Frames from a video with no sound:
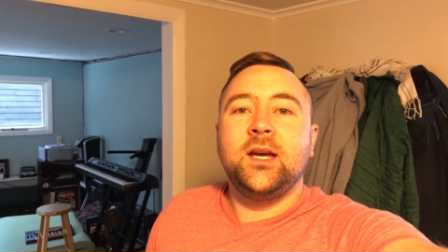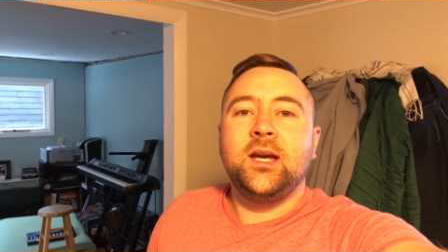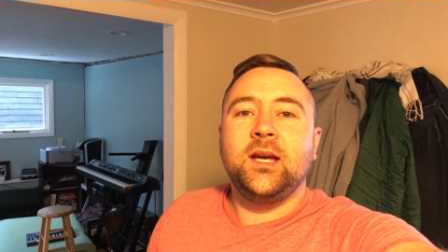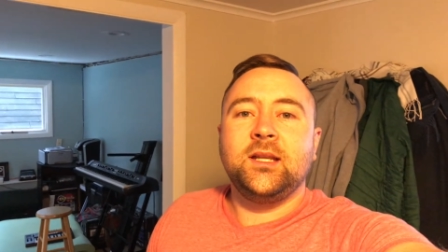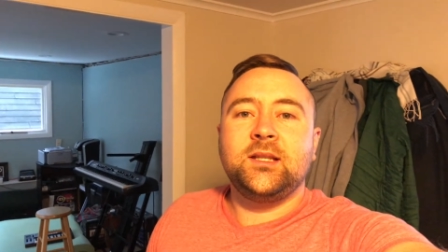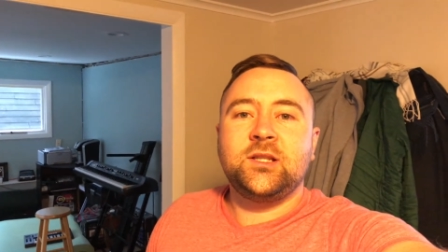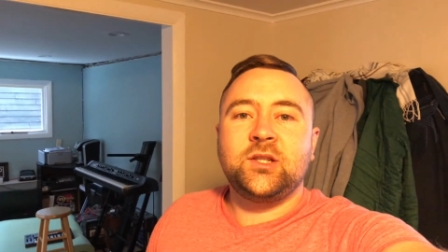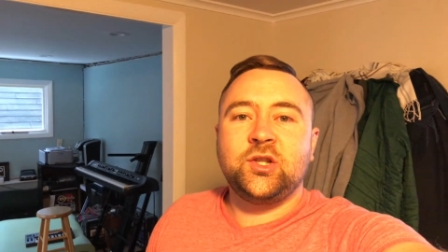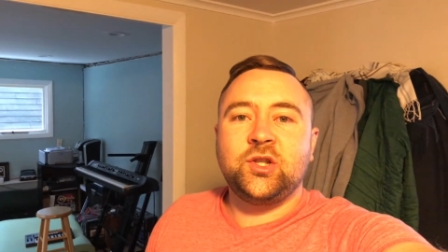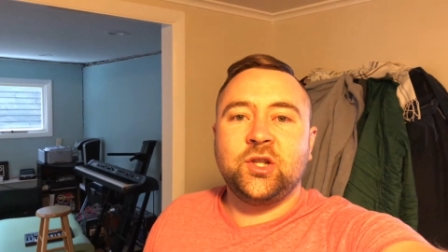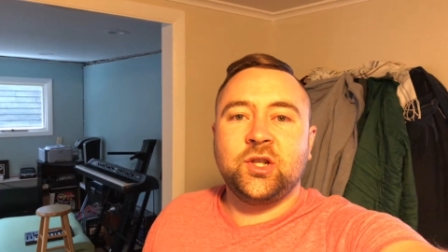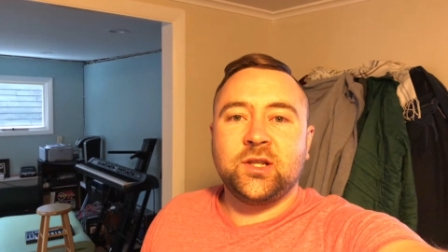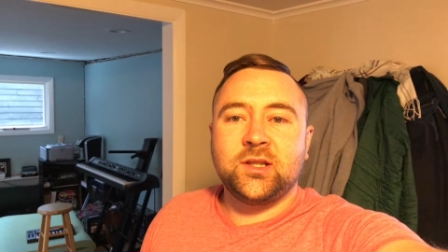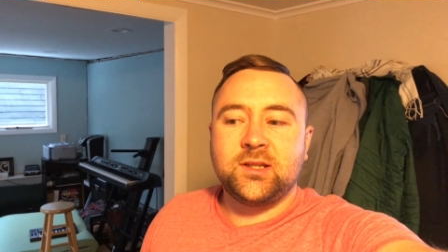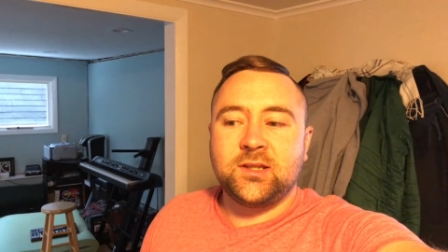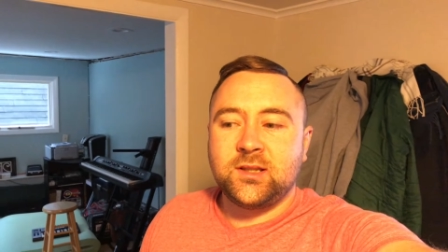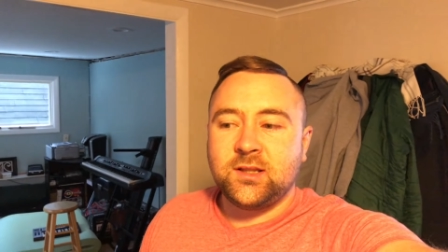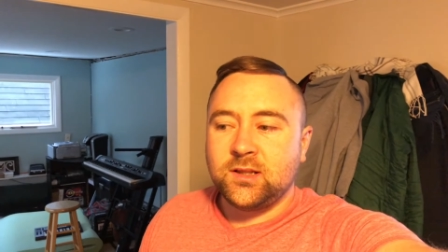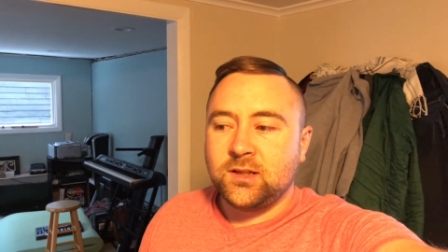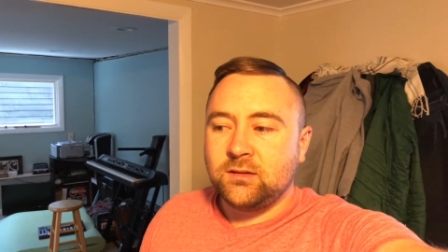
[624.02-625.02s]
It's
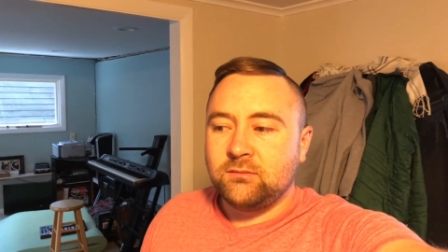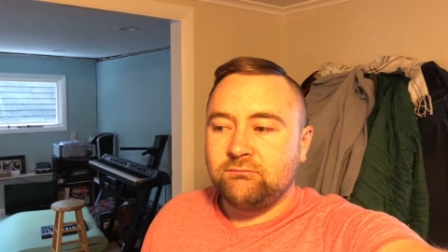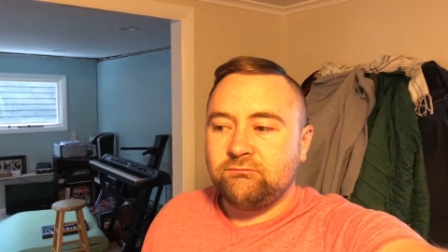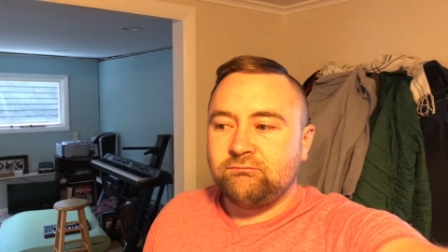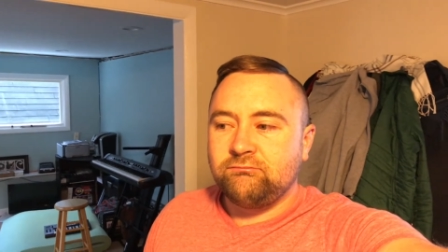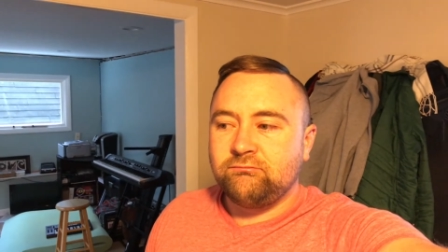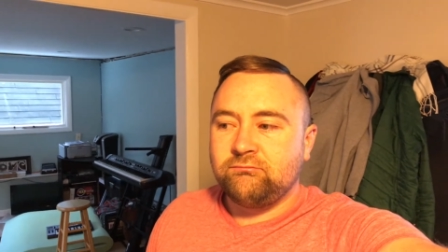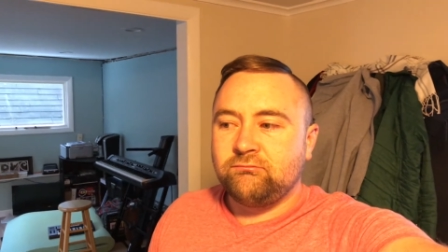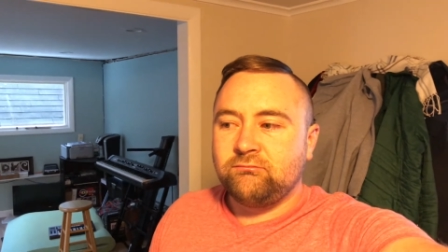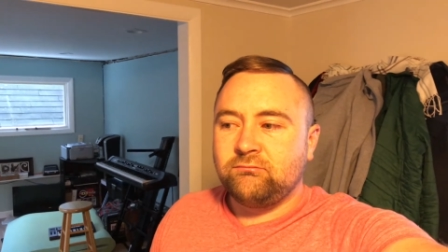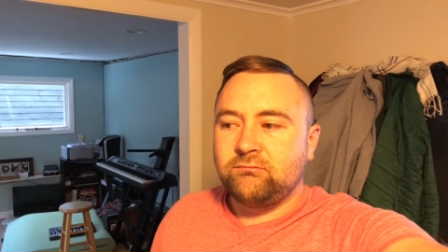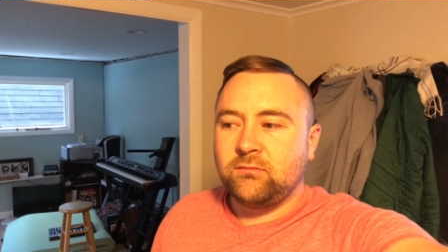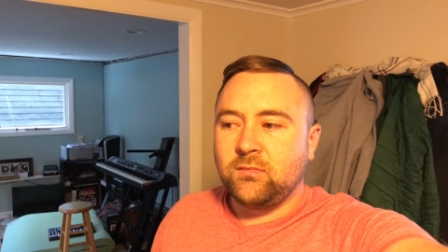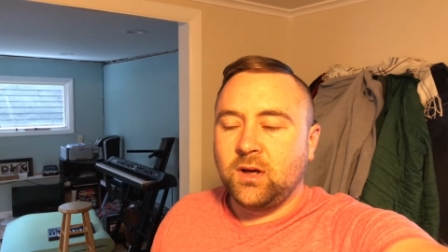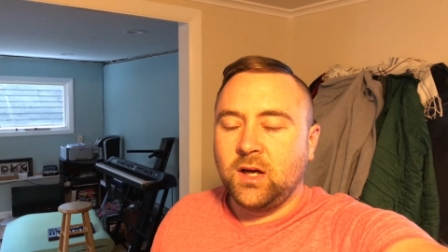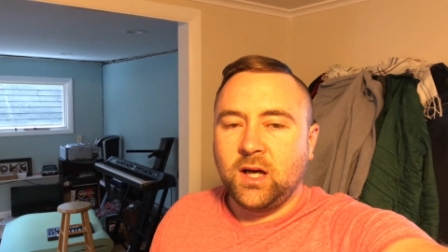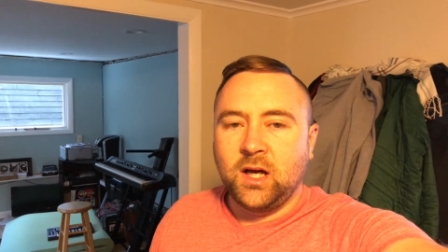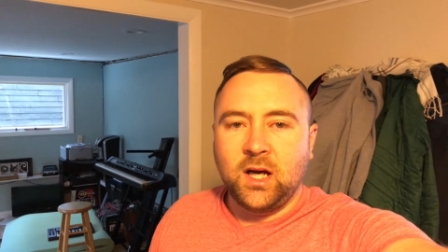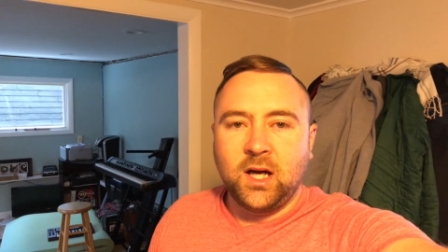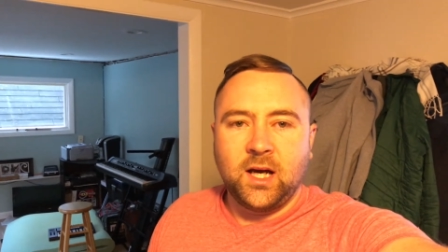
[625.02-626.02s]
just,
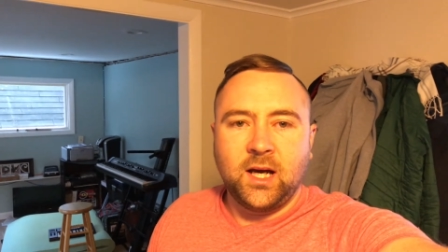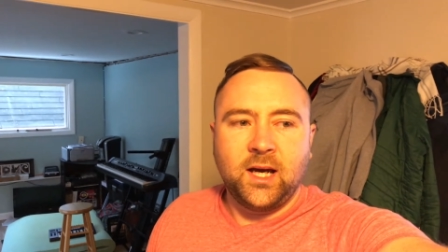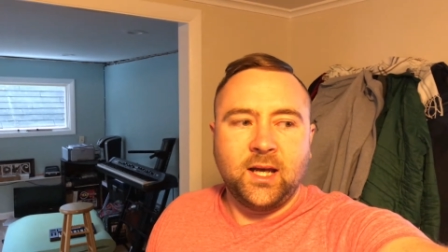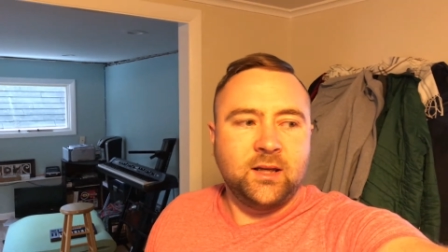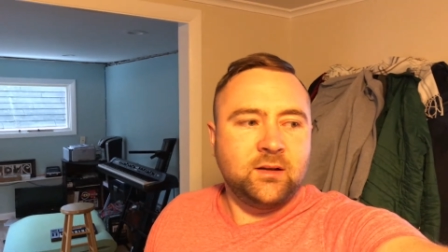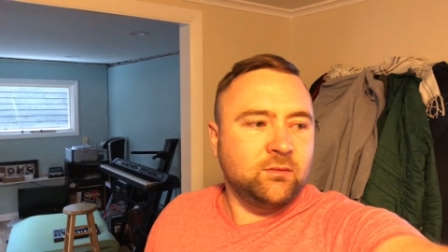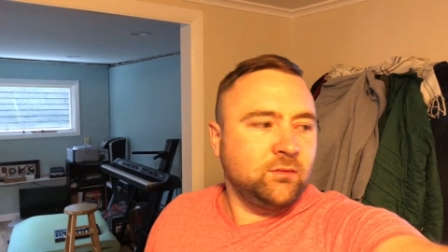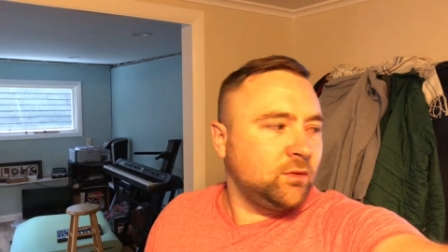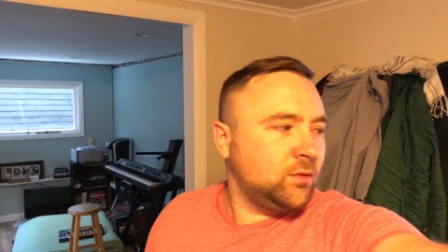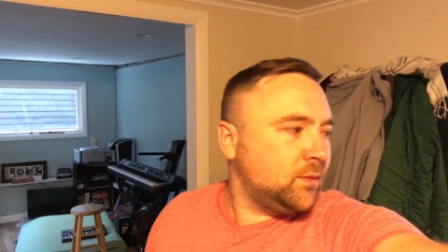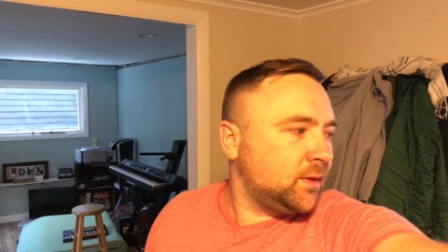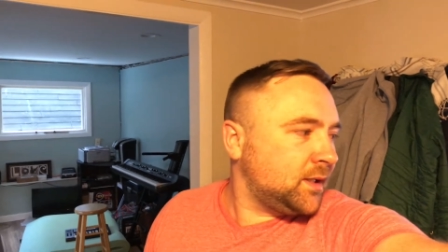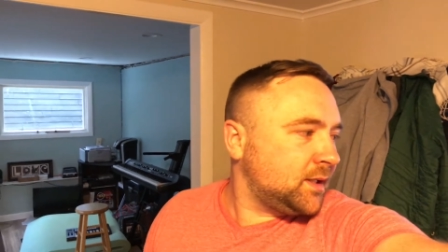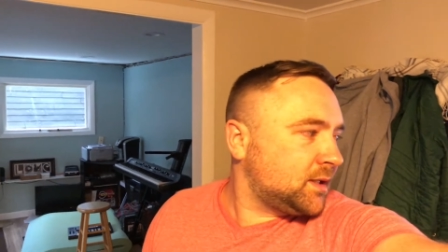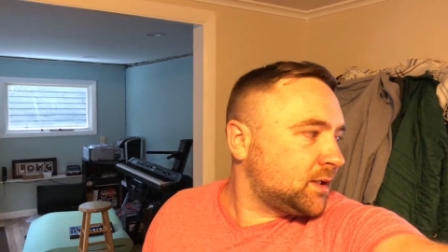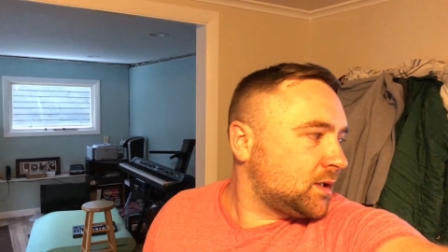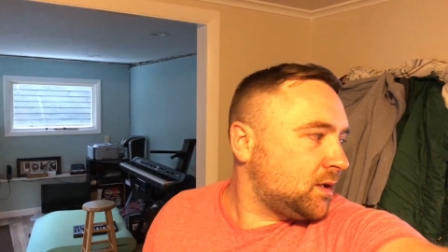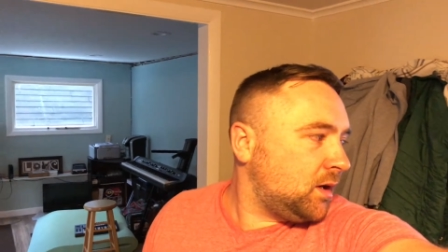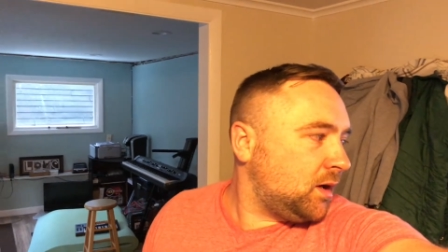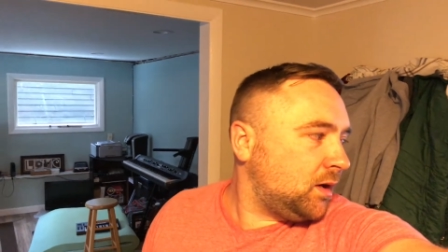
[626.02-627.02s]
uh, I don't know what
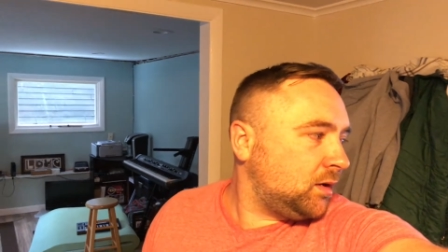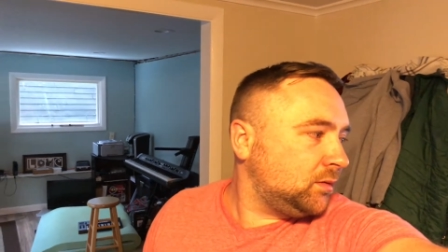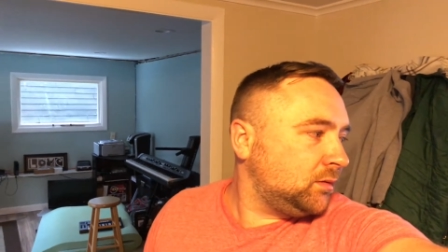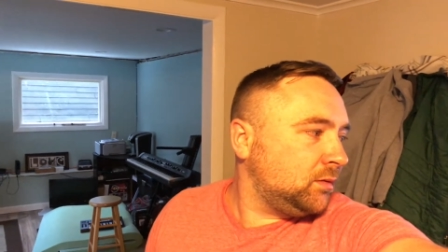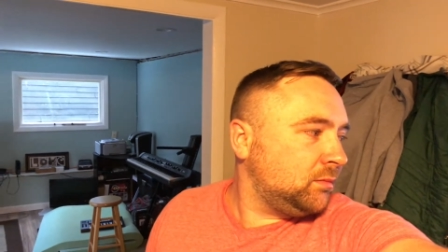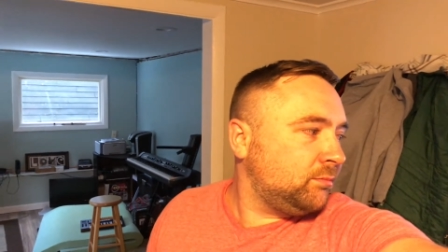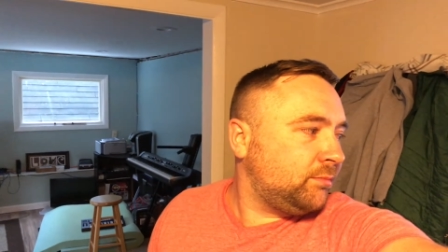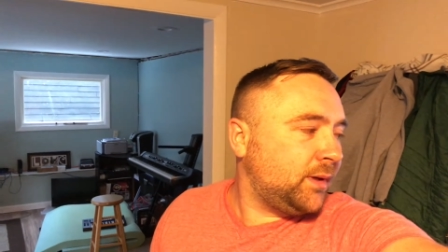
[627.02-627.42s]
it's called,